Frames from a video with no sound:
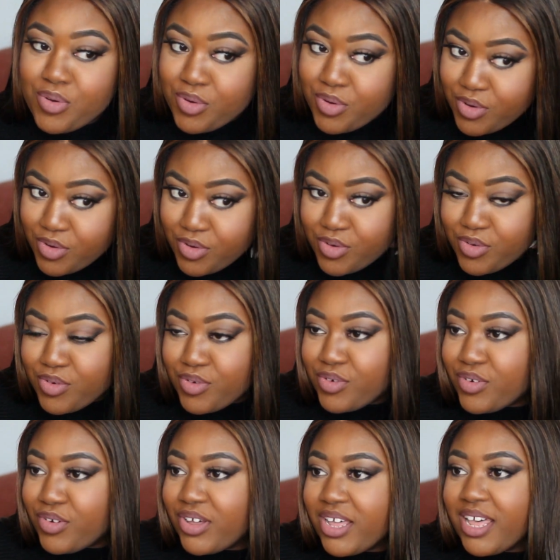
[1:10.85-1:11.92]
Whew.
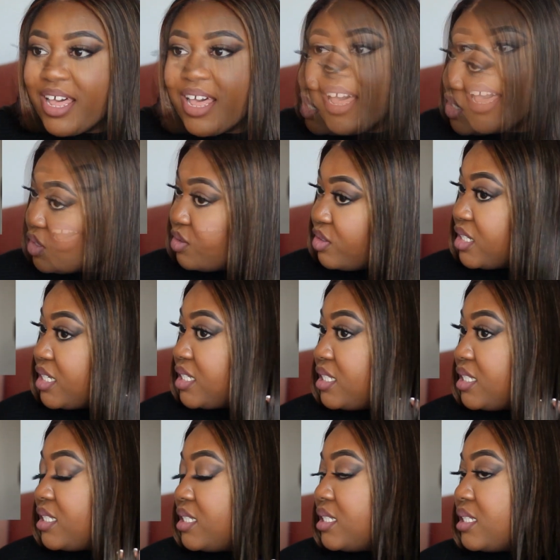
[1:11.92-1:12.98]
So
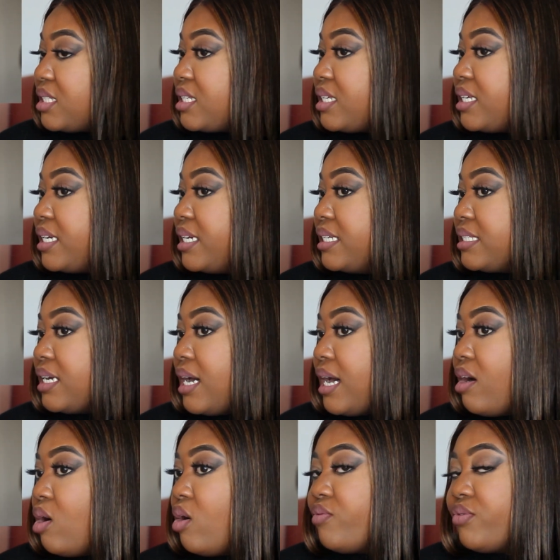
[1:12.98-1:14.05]
this is
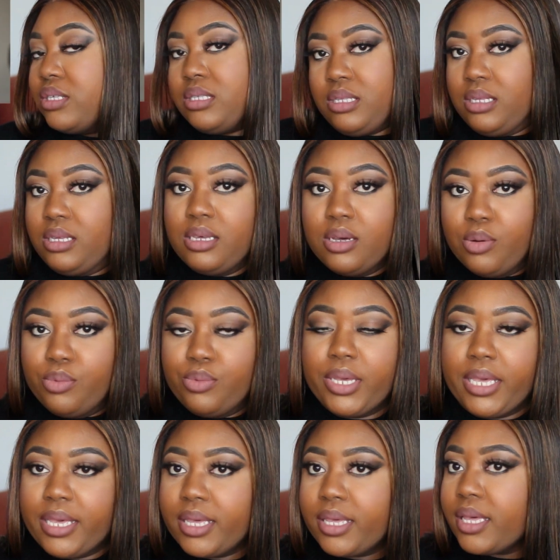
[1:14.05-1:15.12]
obviously a
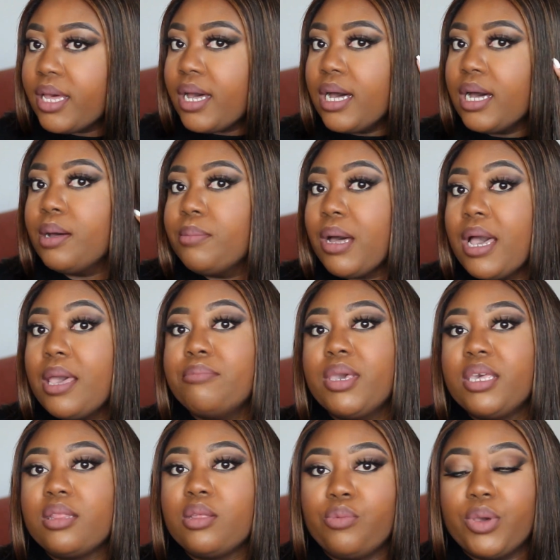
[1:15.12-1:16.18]
wig. I
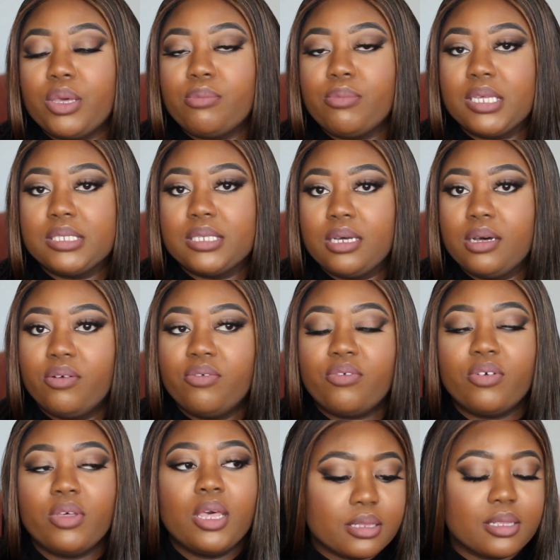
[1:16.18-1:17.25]
made the wig
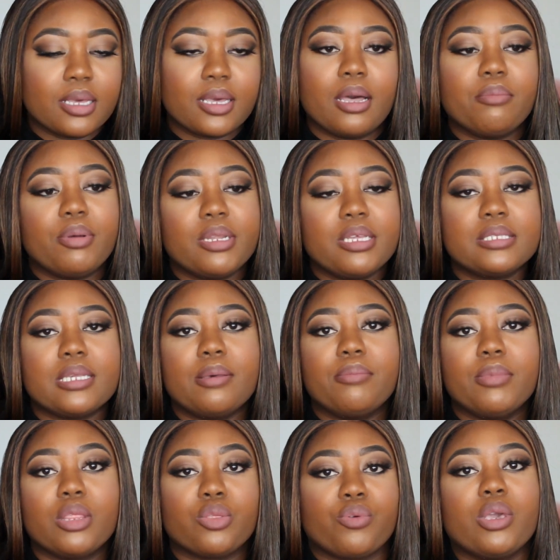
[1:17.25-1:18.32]
myself. The company sent
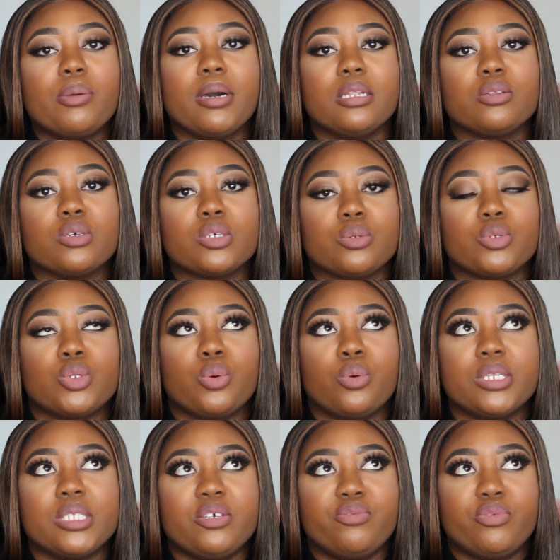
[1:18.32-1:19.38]
me 3 bundles of
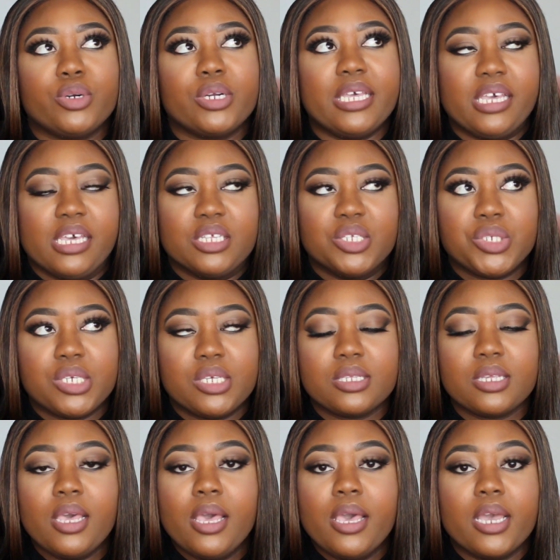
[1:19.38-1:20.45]
24
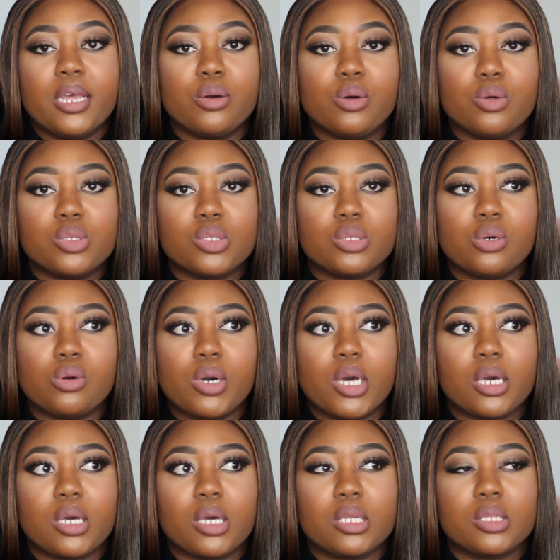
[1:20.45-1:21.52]
inches and also
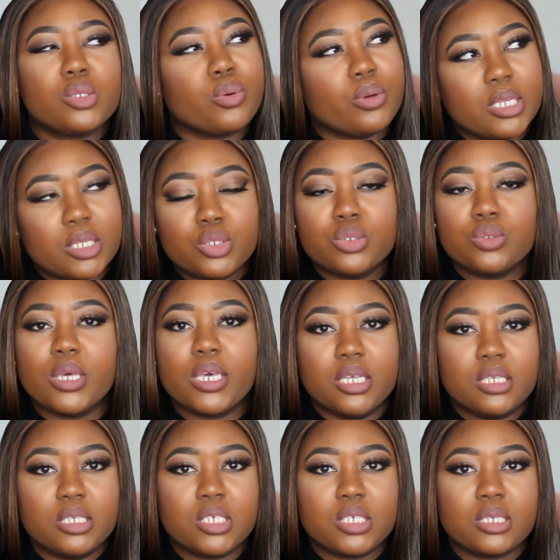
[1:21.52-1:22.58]
a
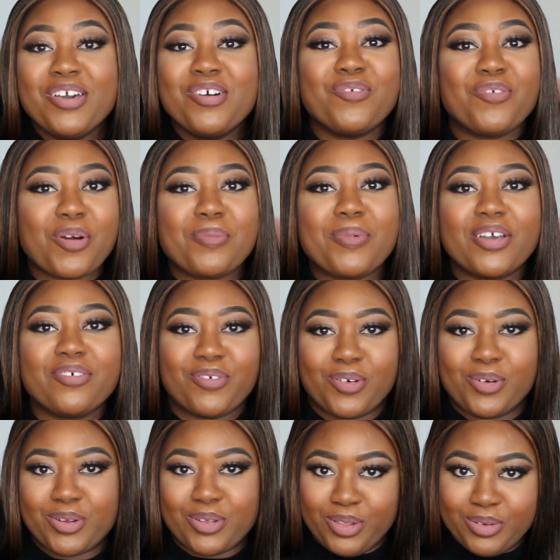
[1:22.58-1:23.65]
22-inch
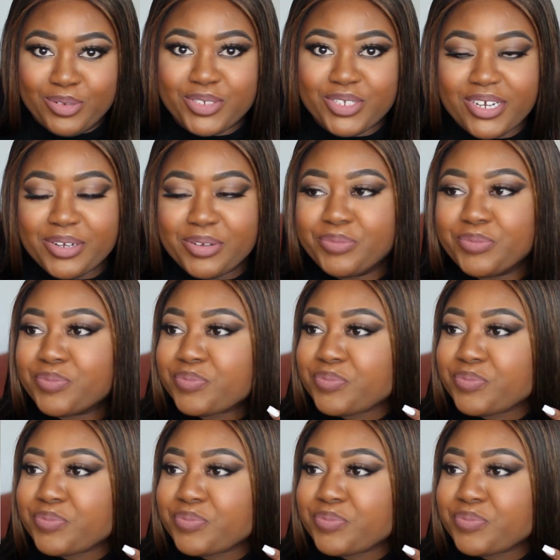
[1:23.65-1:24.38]
4x4 closure.